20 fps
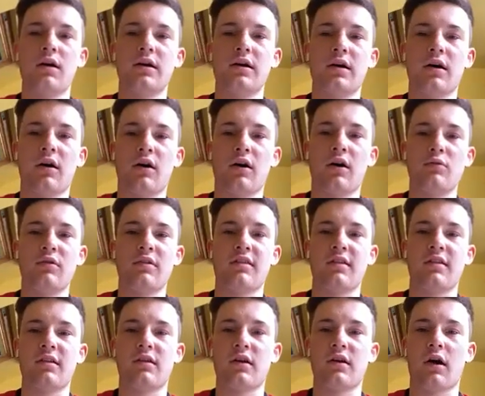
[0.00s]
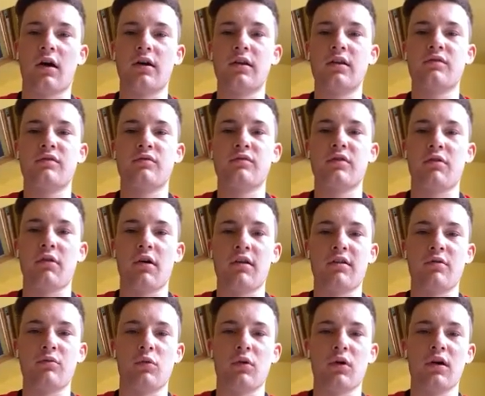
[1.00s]
I was I was
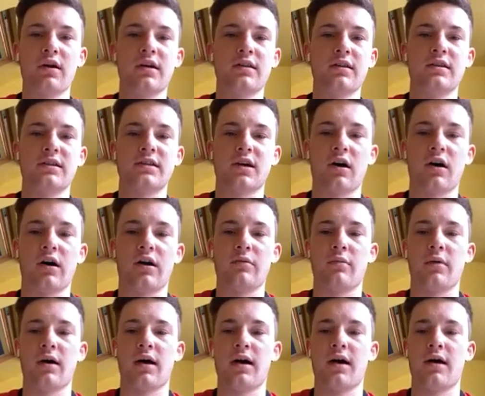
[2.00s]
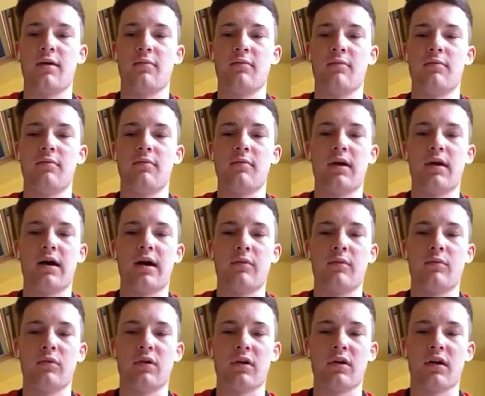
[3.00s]
in work at the time, and
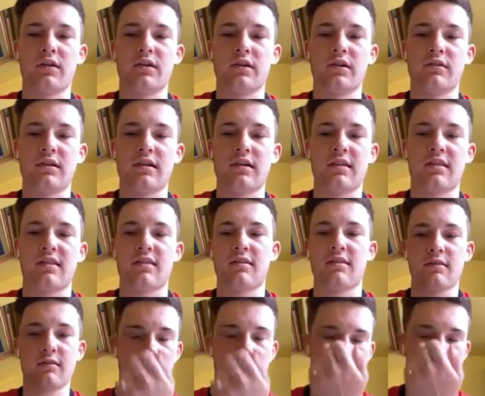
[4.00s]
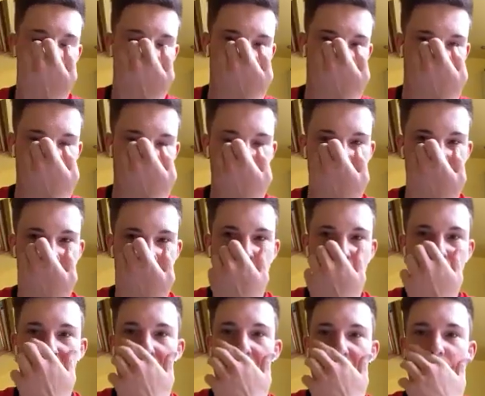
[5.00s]
we are kind of doing this sort of thing
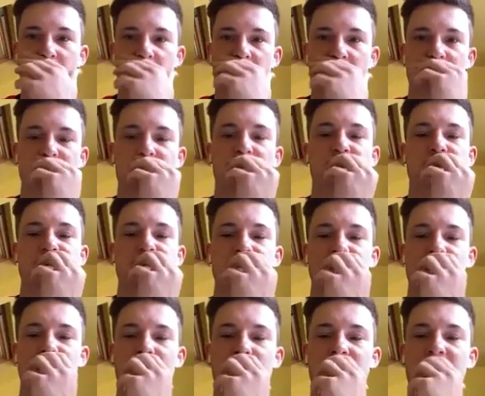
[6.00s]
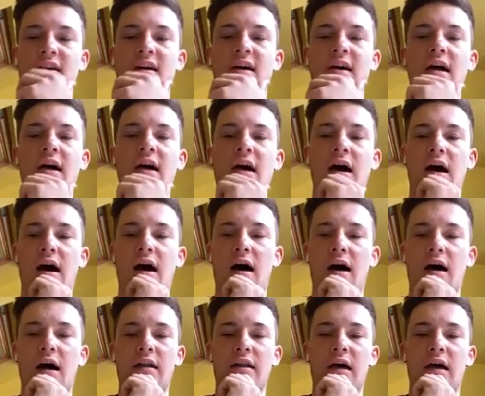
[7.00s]
in work where you have three teams,
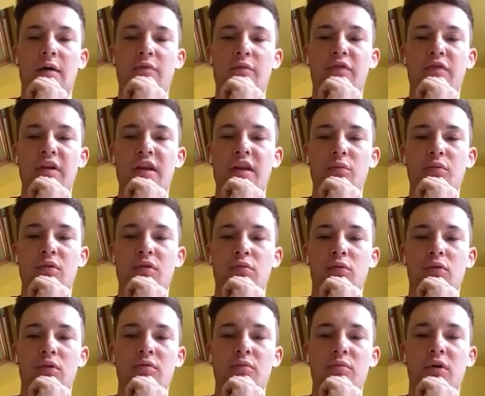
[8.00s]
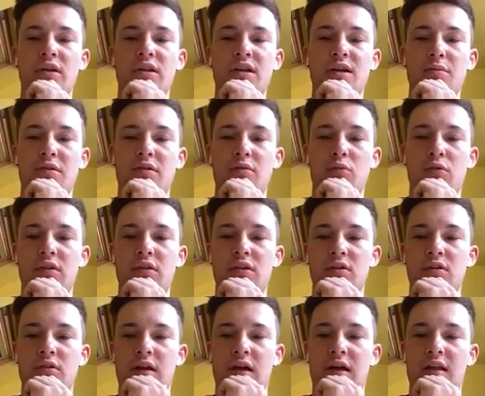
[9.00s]
and Finland was one of my teams, and one of the
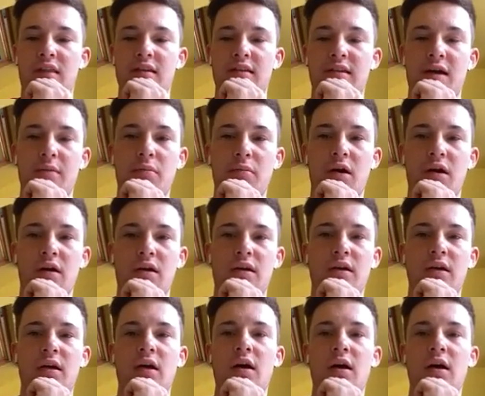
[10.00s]
other lads at Denmark.